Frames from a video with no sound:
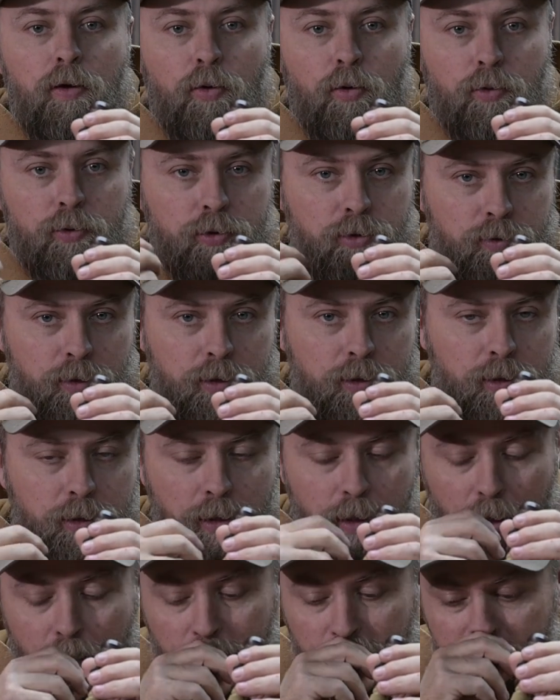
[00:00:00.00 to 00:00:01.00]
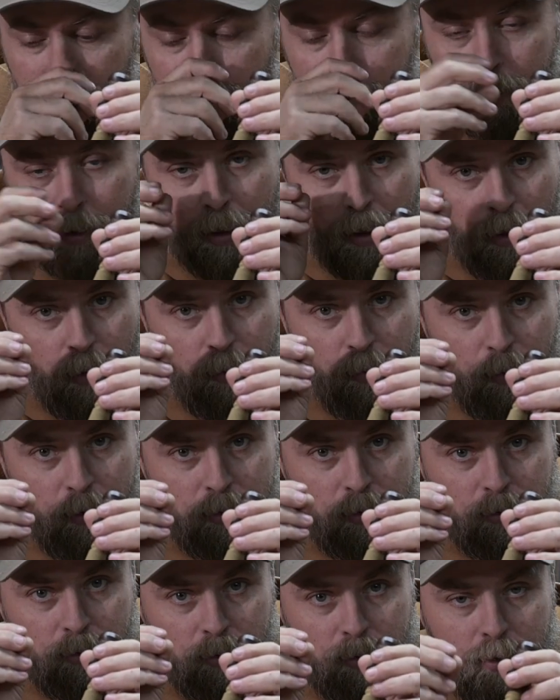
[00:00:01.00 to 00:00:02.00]
or restricting air. But the air
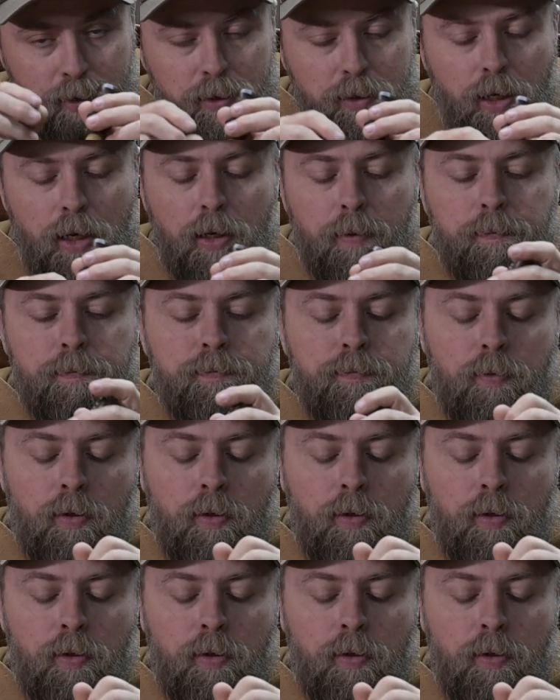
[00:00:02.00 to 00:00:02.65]
pressure is the same.